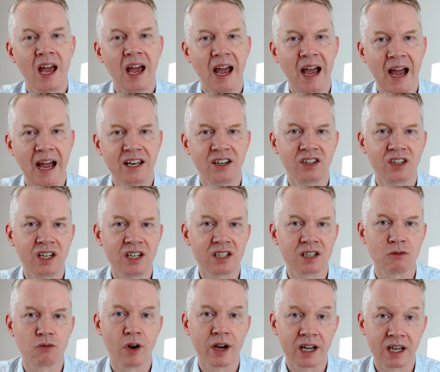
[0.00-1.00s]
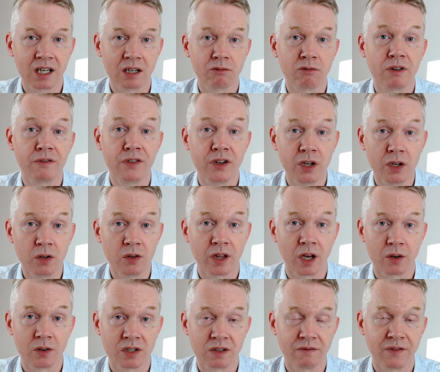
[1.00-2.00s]
and you need to regularly review
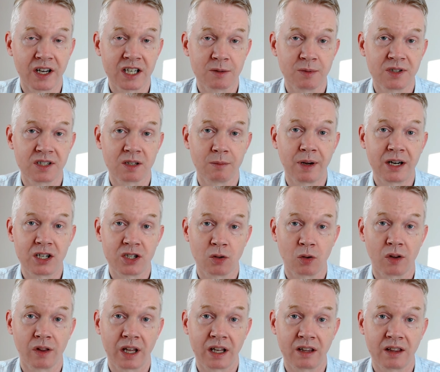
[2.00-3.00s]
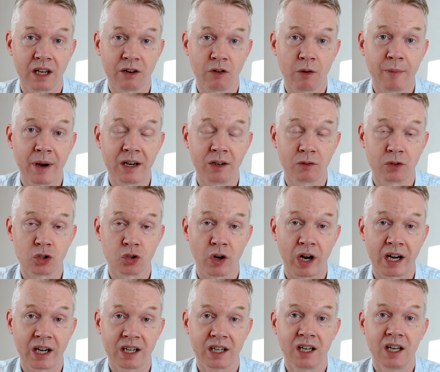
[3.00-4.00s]
those investments to make sure that they remain on
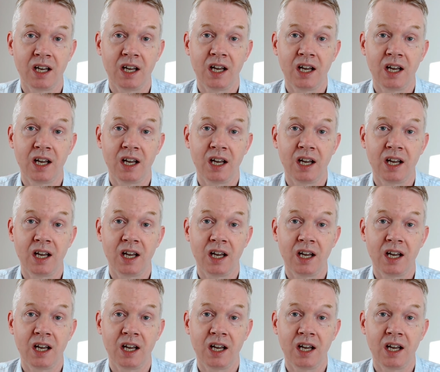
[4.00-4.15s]
track